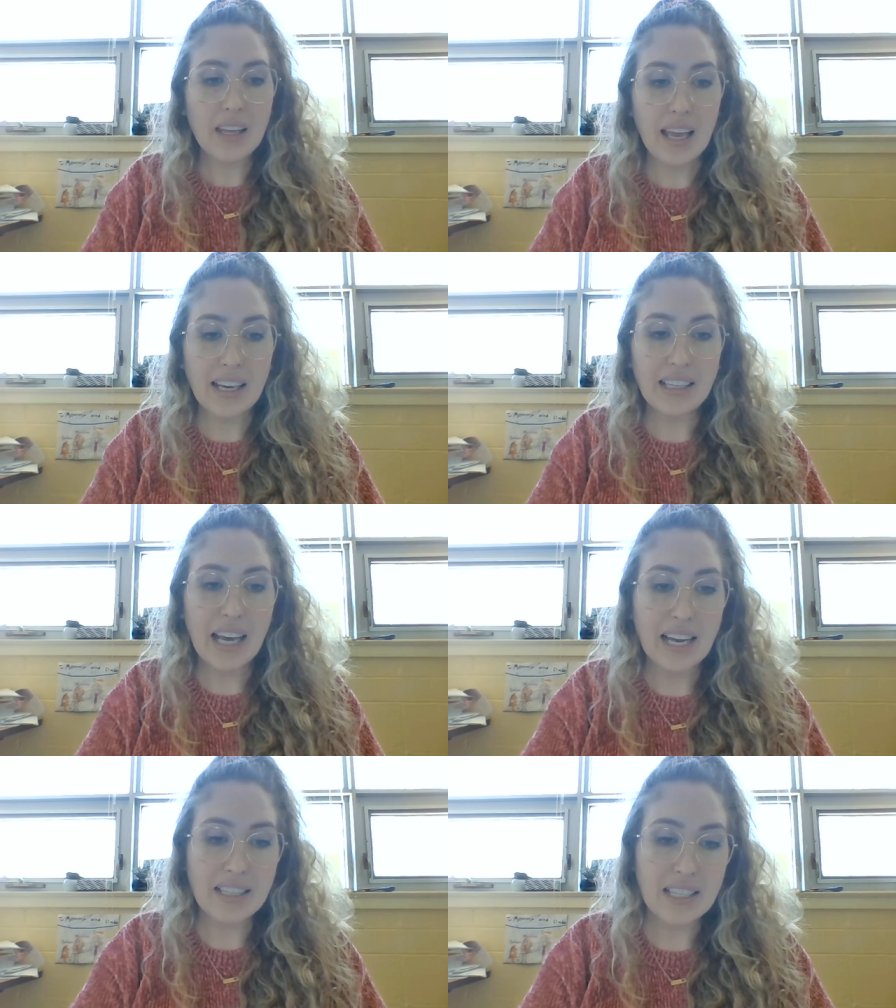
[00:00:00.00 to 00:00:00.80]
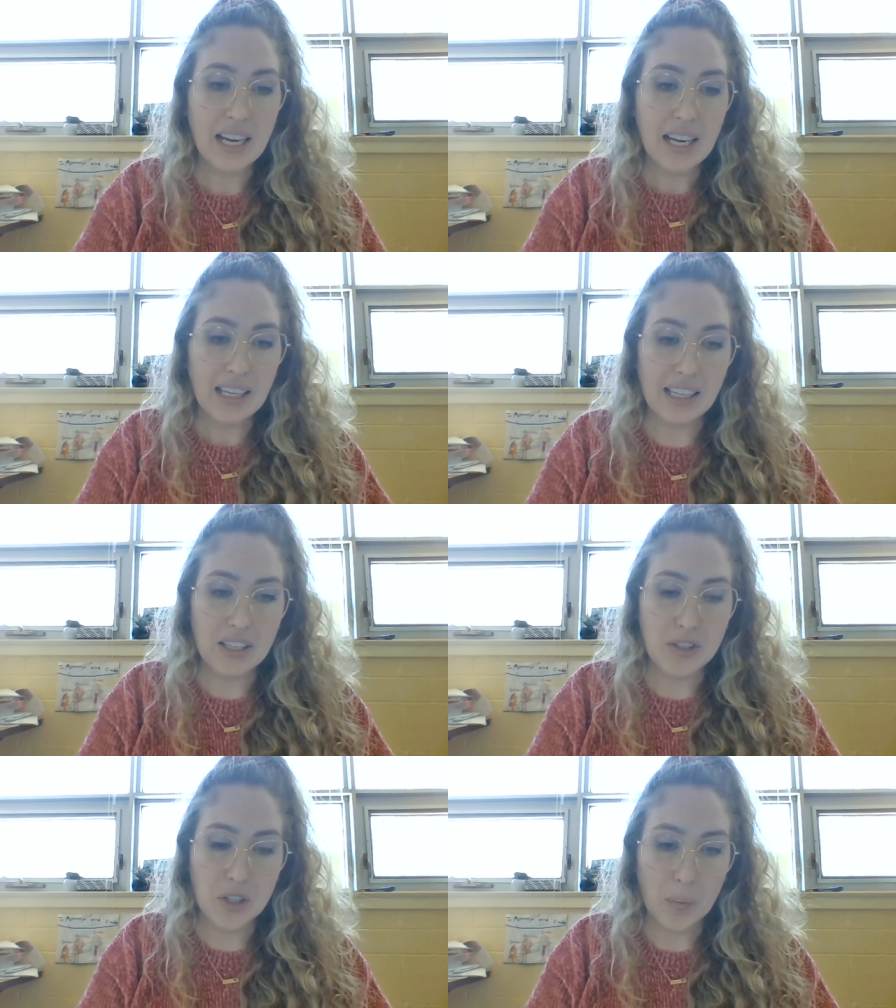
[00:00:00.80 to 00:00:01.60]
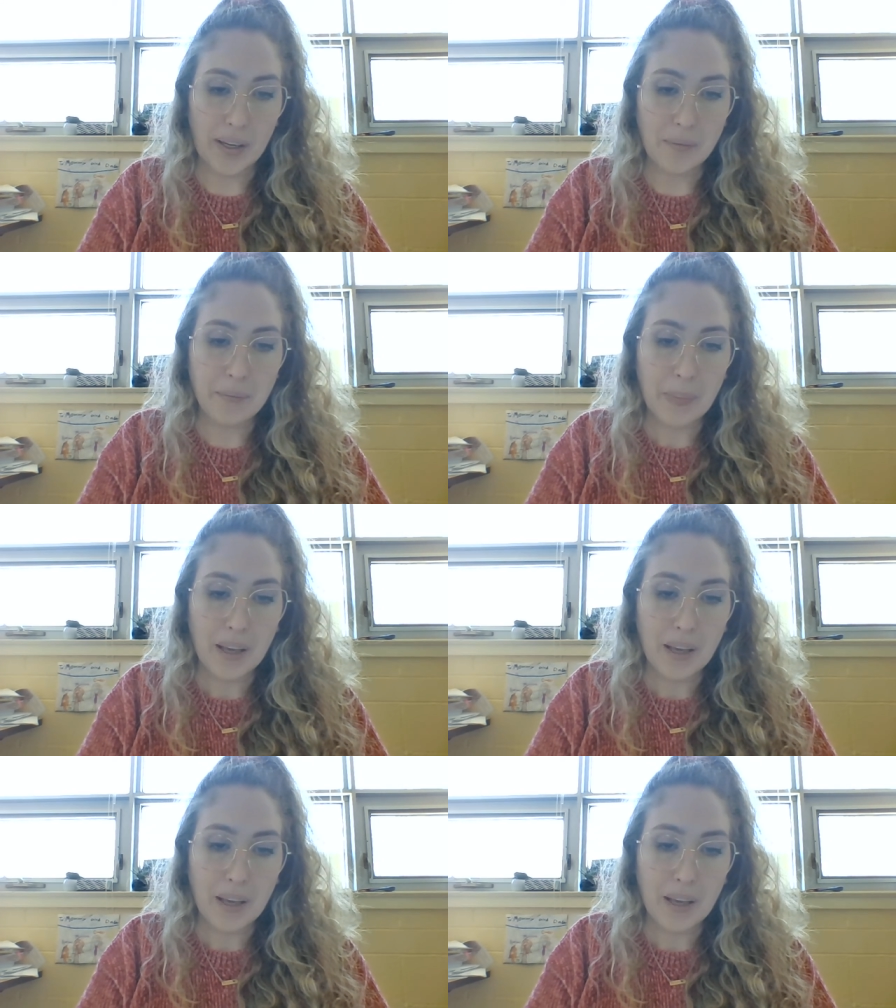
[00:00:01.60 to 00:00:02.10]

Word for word: And yet, he is doing.